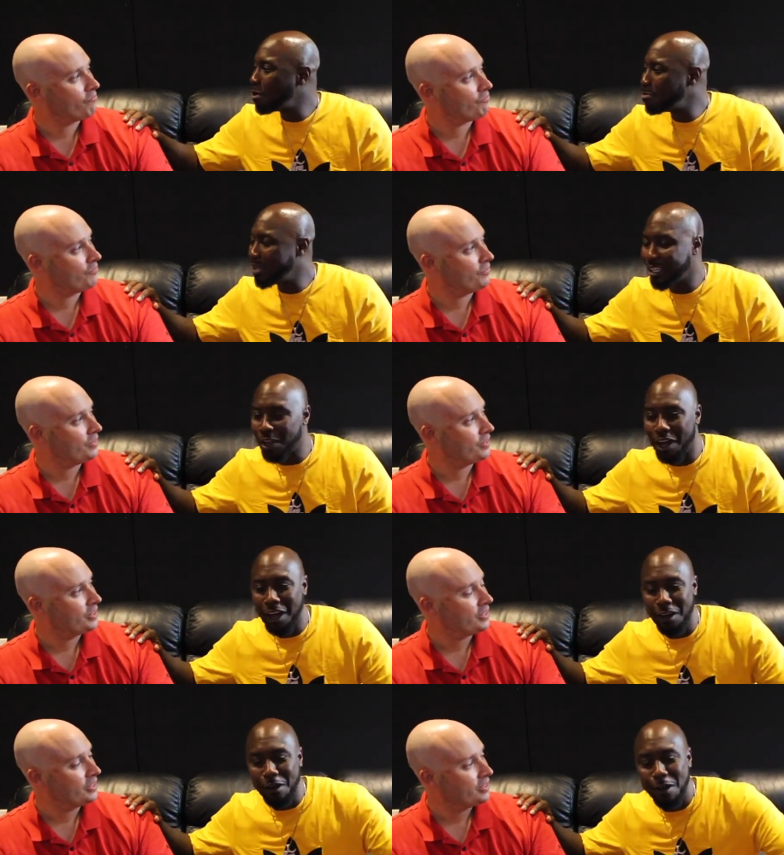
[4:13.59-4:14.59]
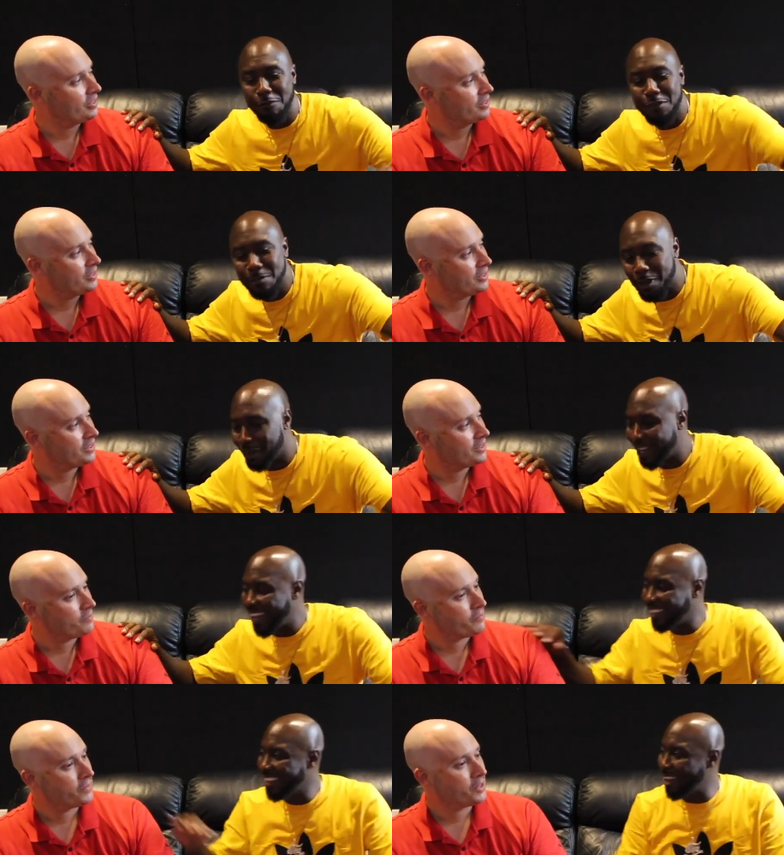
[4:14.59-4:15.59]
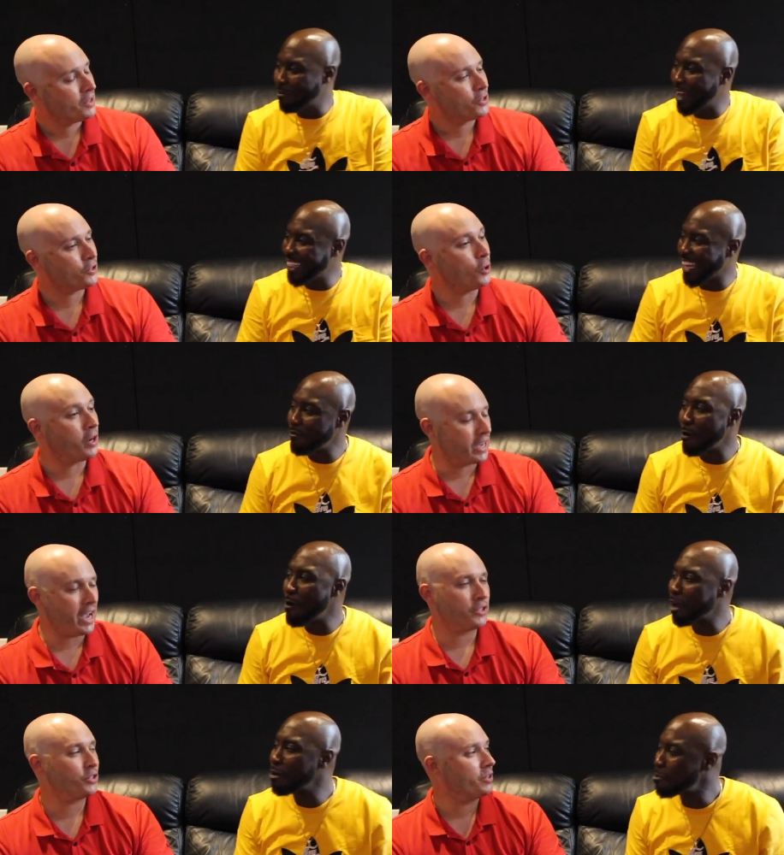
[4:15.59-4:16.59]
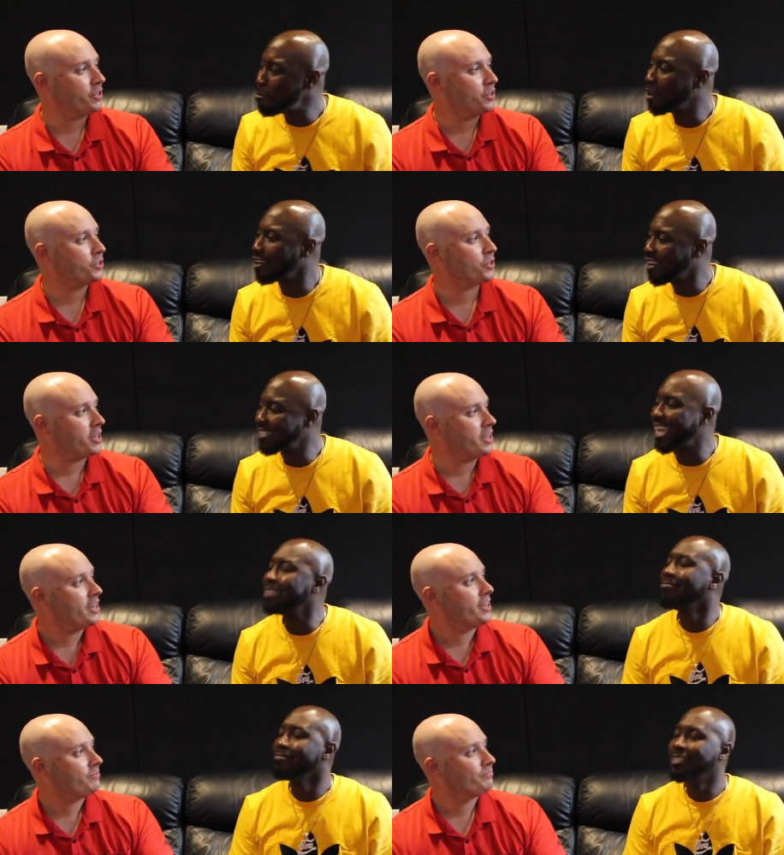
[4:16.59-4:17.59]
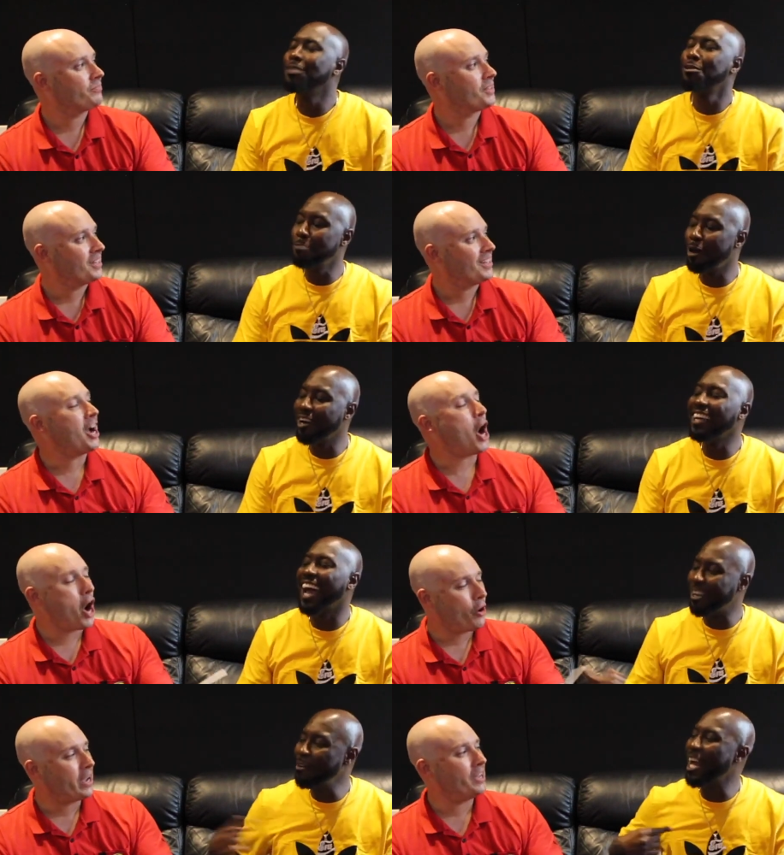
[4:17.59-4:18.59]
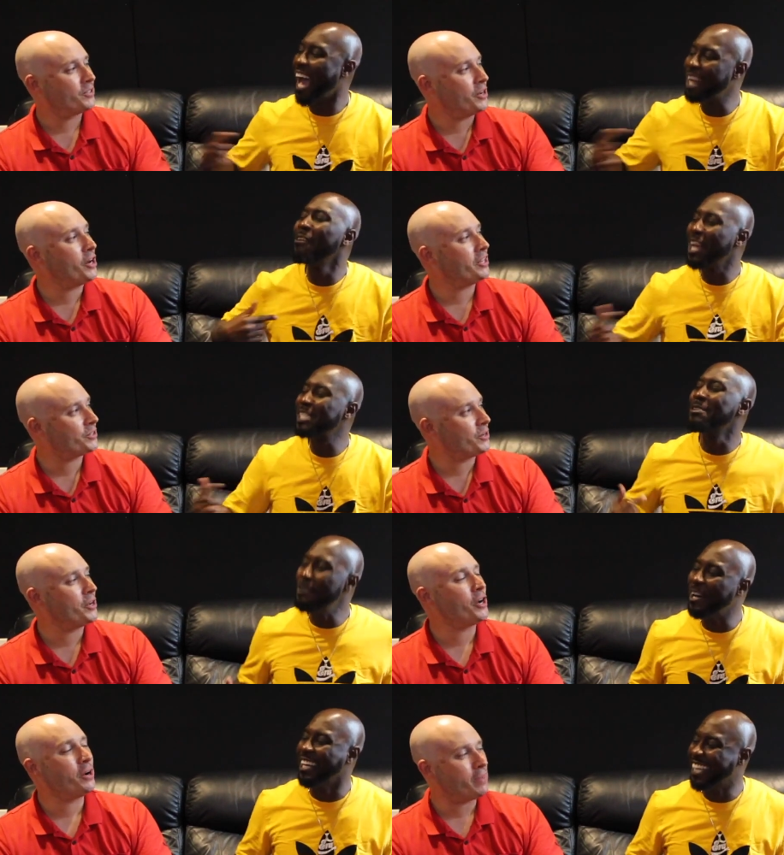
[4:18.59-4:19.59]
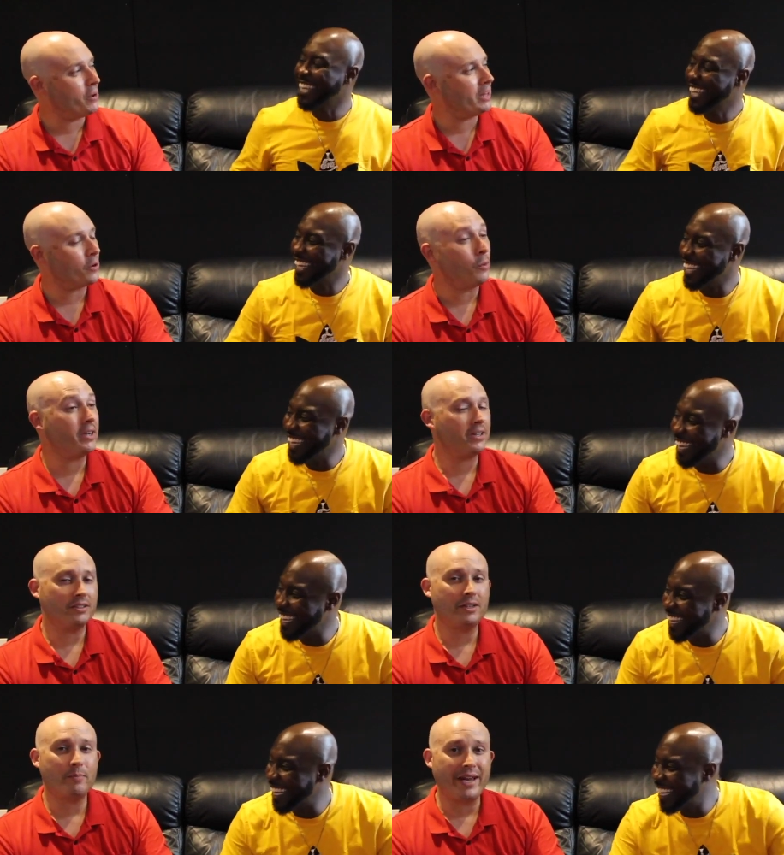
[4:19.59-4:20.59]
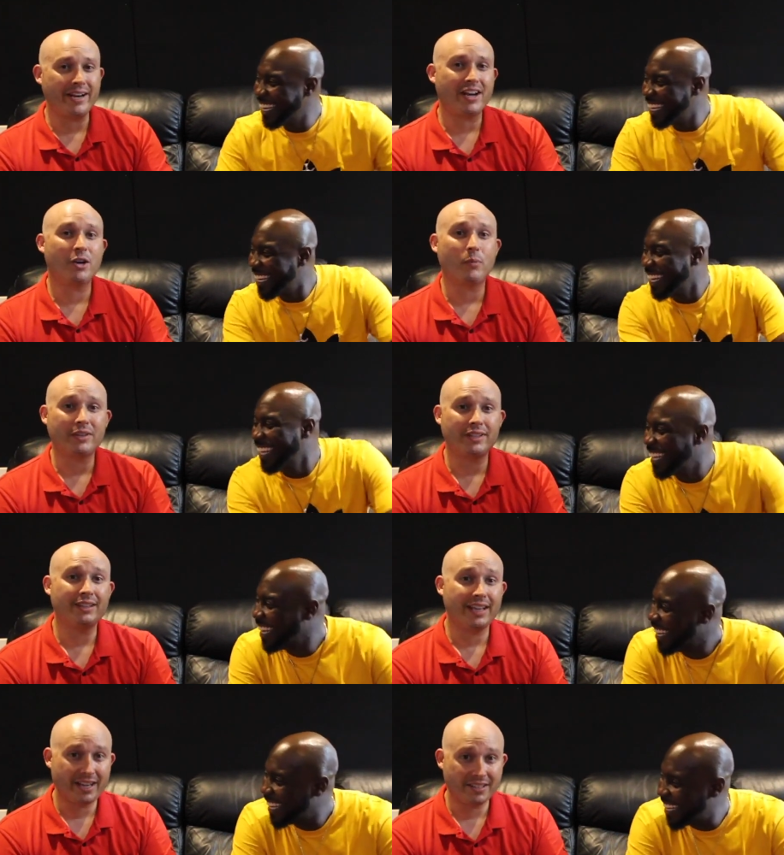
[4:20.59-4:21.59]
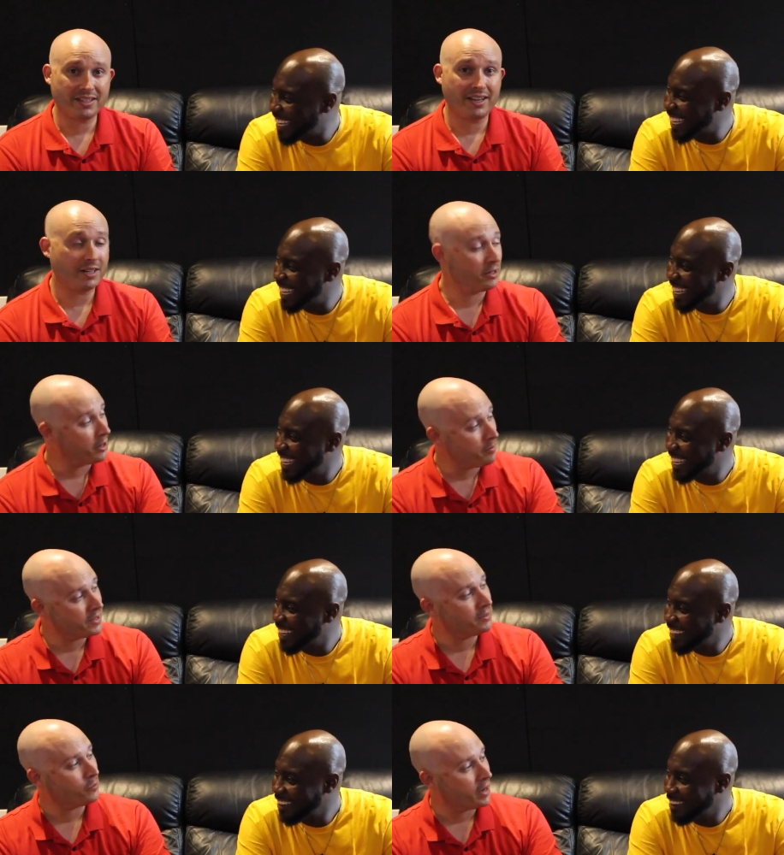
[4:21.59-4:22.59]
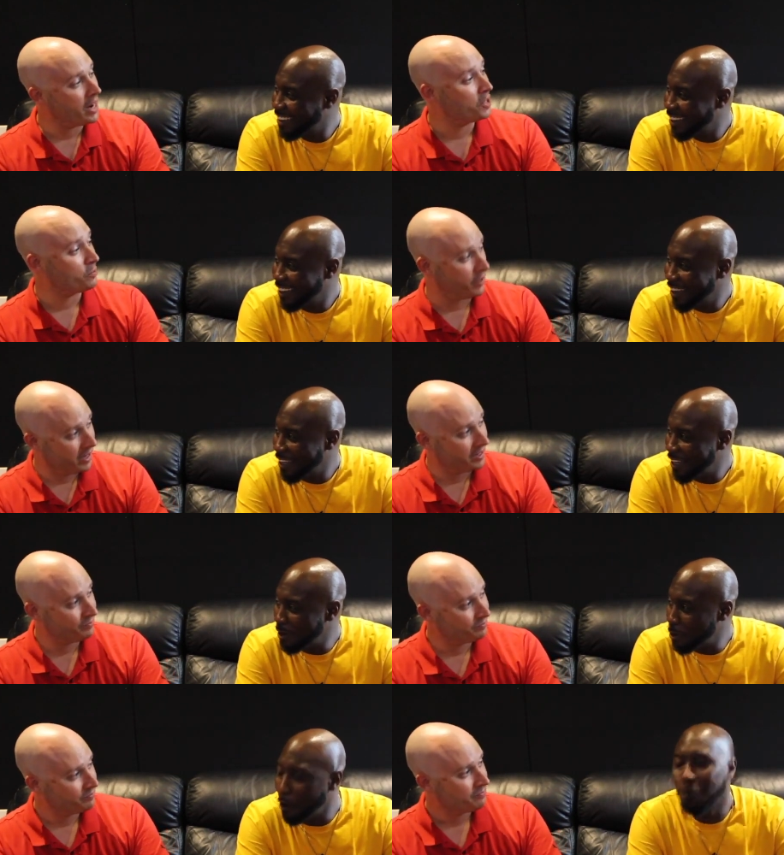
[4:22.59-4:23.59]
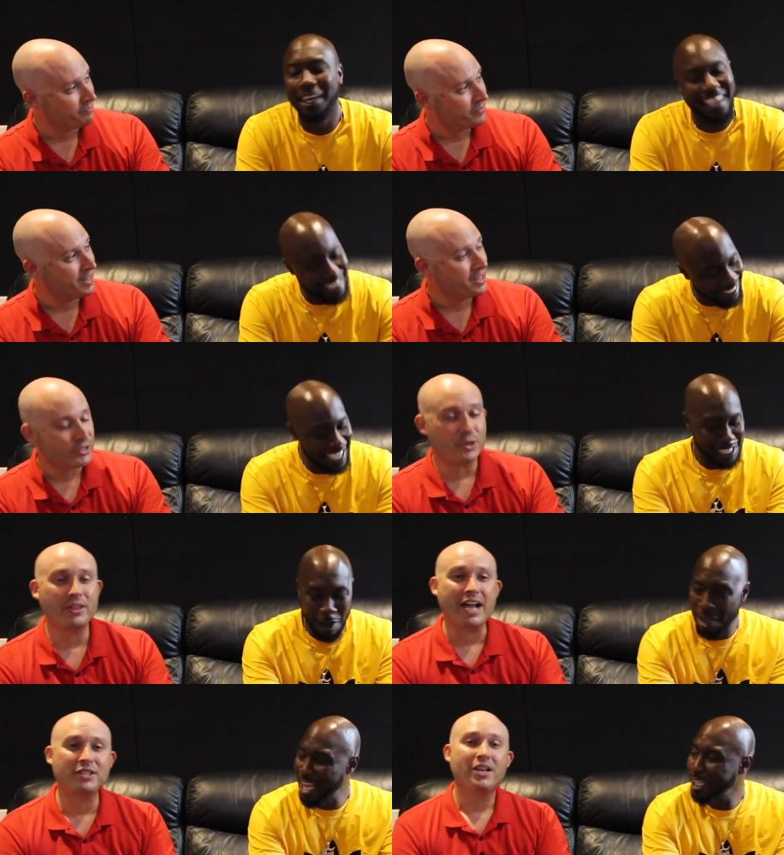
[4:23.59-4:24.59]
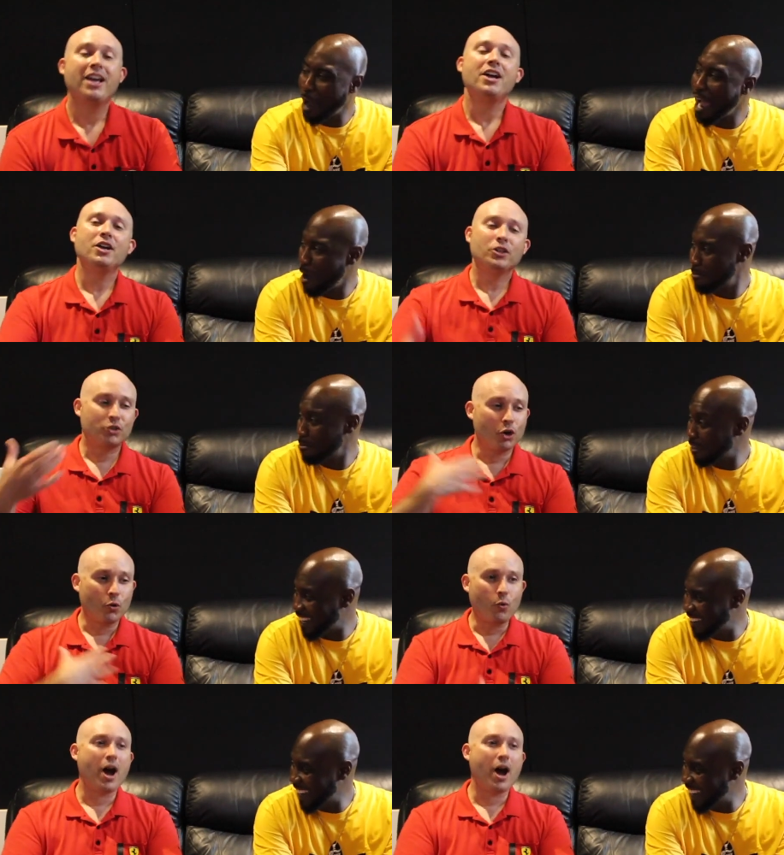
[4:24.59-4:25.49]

Speaker 1: always been uh, a female guideline, right? So, like if okay, I walk so, in a room and a girl's like, "You smell good," uh, I ah, know okay, that. So I know that's so you're
Speaker 2: about like what? Depending on what the ladies say, determines what I spray.
Speaker 1: Okay, that's so how that's, I, that's how I operate.
Speaker 2: So